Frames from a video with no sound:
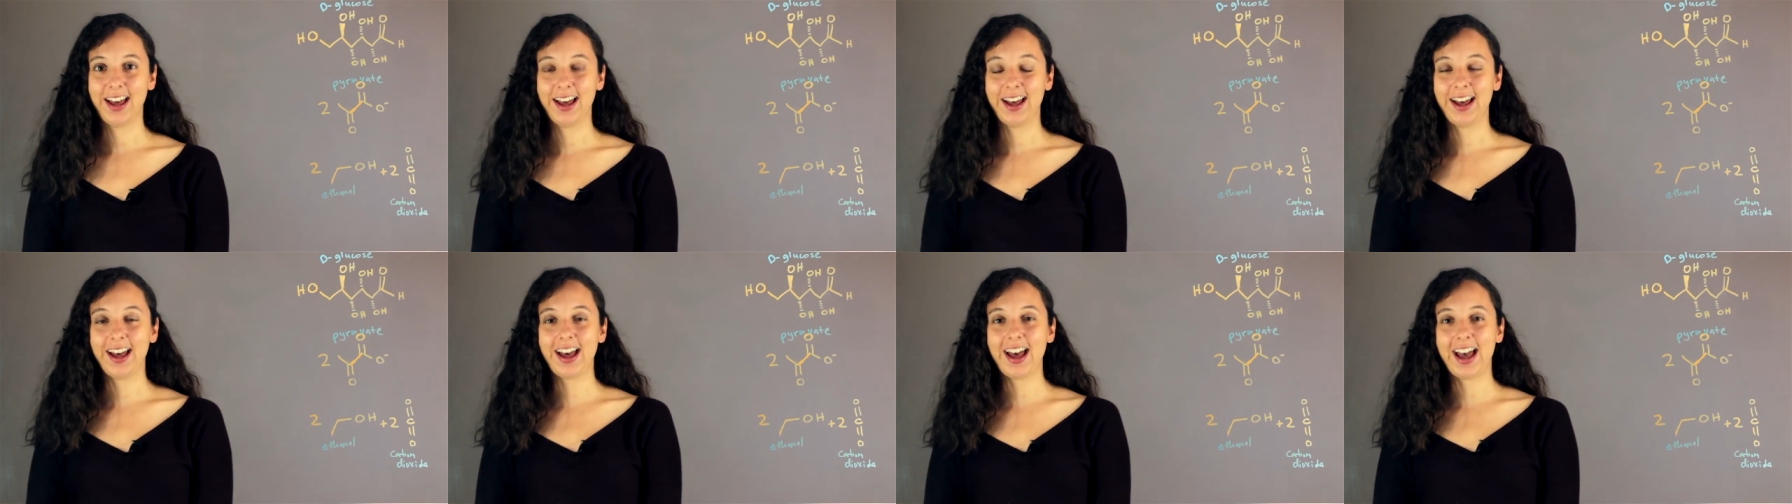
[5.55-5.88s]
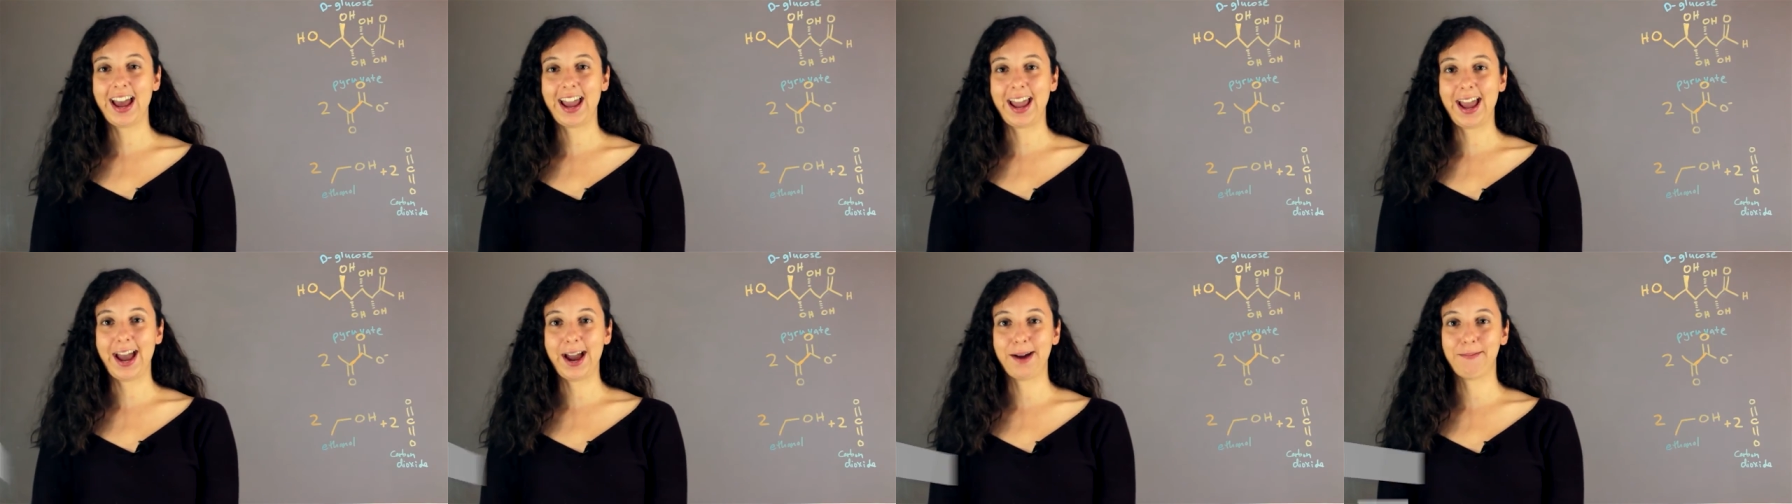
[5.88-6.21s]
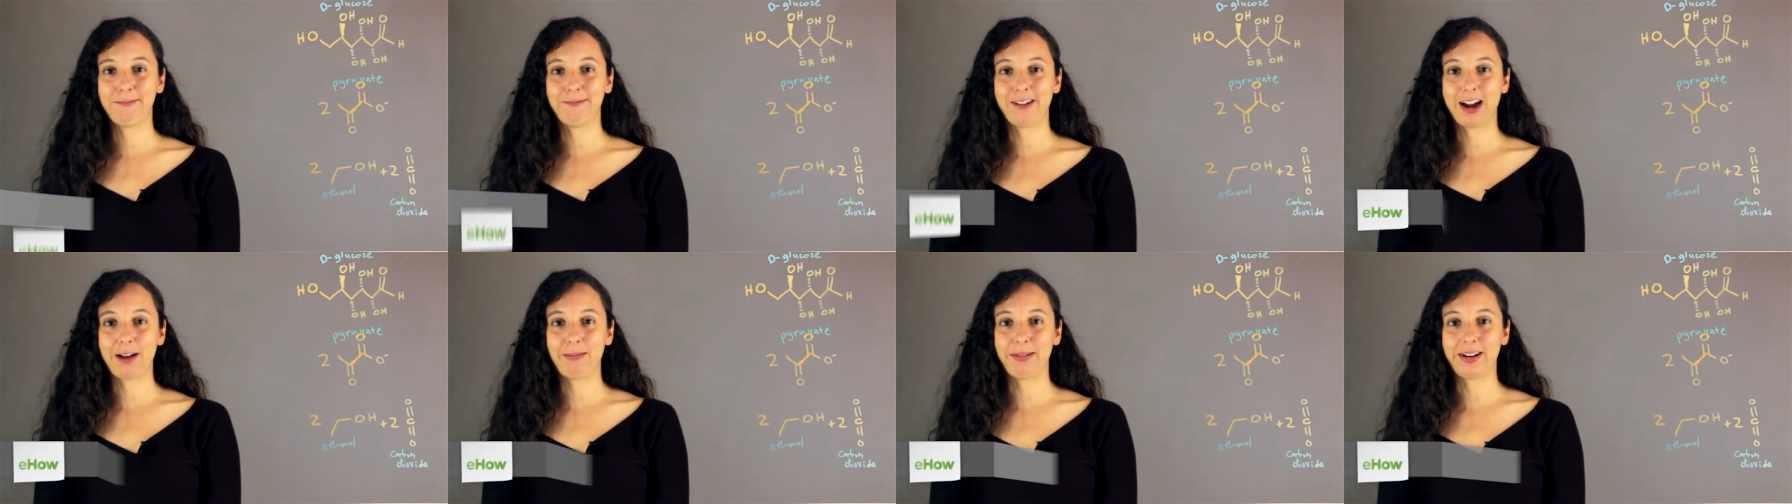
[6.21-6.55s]
Hi,
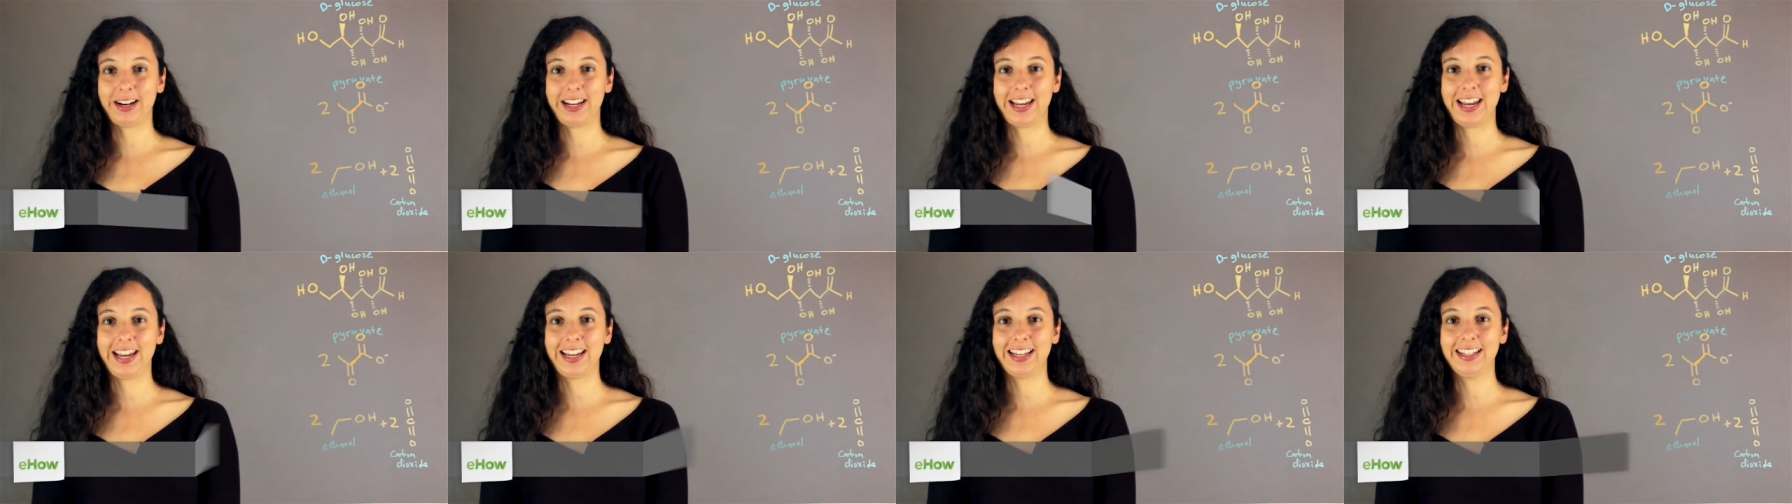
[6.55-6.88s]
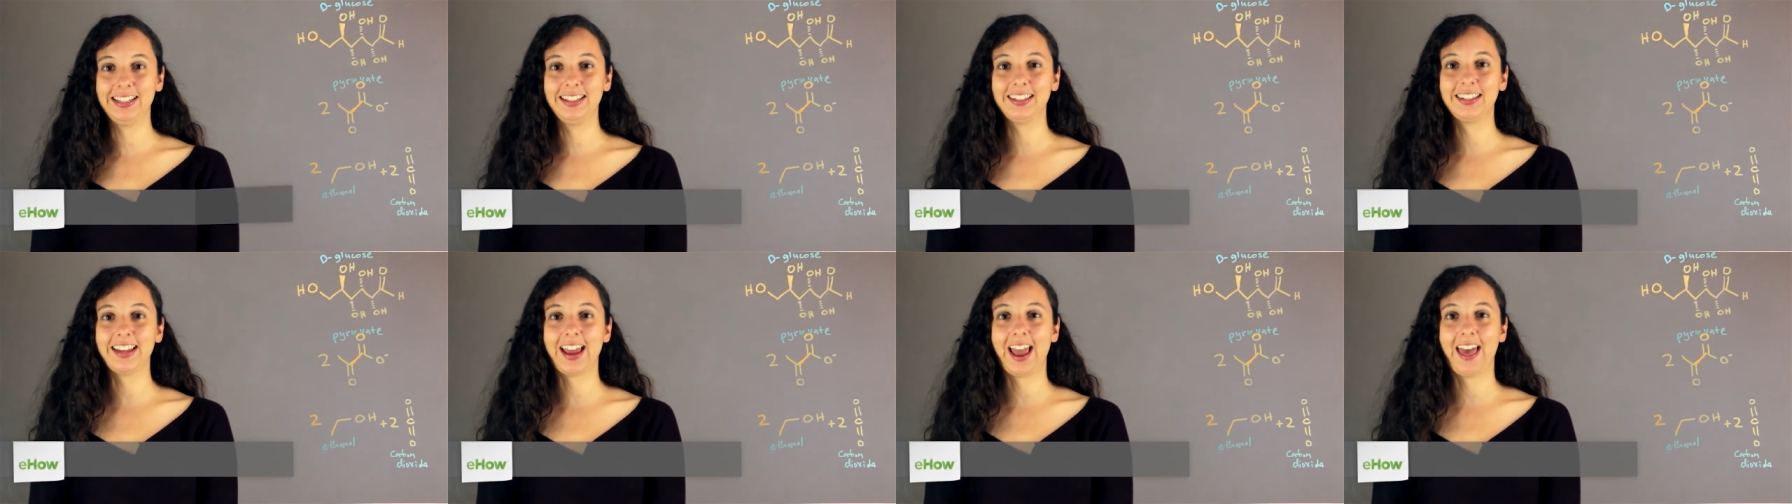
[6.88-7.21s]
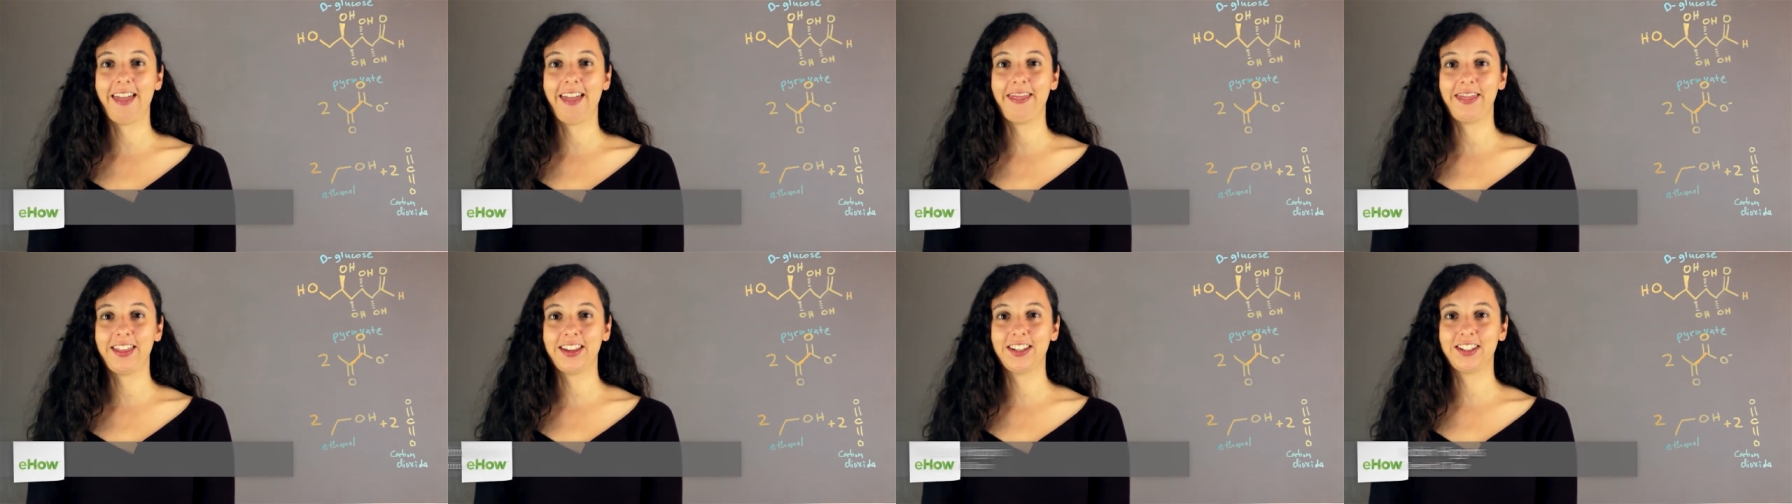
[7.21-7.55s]
I'm Robin Higgins,
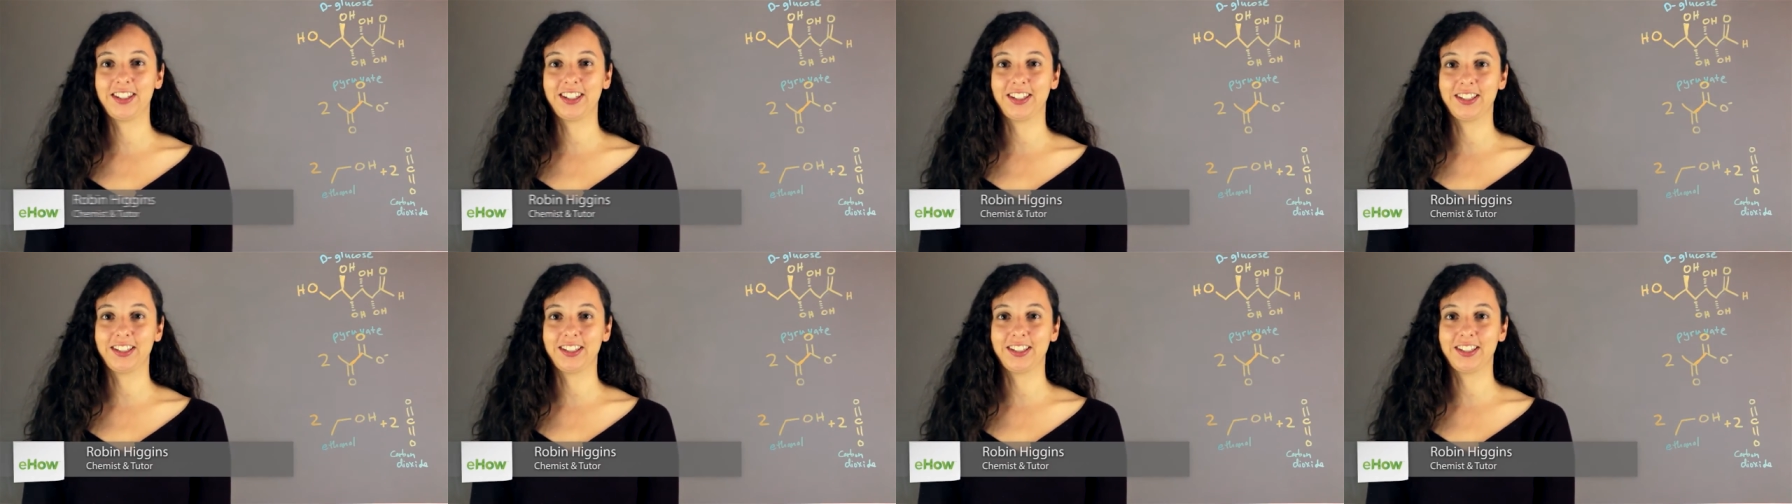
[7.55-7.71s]
and this